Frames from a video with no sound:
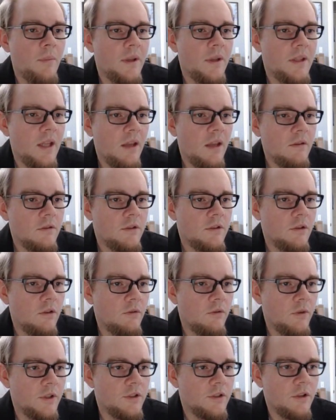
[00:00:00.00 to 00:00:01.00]
but the other 2
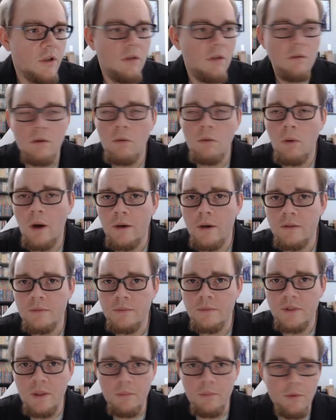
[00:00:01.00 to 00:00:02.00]
of which are going to require
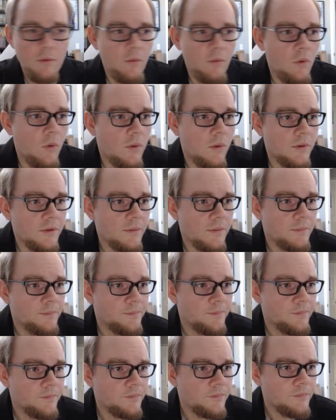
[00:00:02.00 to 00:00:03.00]
some separate rules.
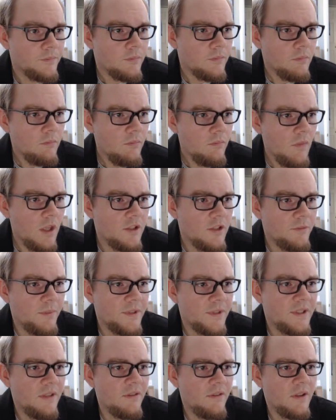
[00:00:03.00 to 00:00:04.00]

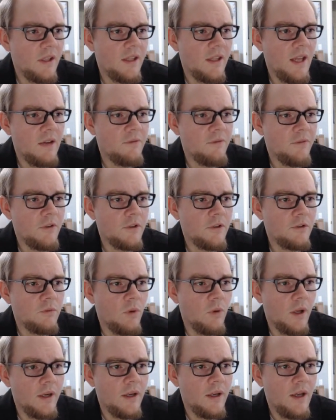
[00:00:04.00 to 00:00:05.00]
Specifically, that first
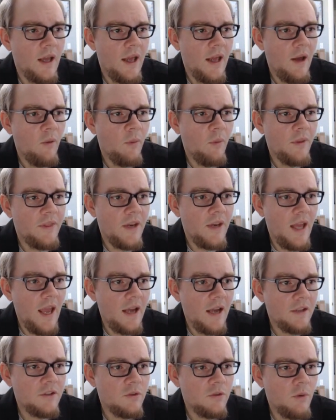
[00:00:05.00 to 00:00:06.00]
one, with an
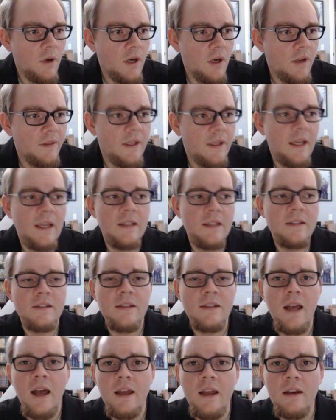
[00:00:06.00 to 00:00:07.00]
x squared on the
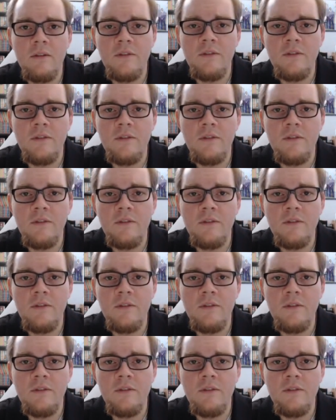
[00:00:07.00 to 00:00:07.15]
inside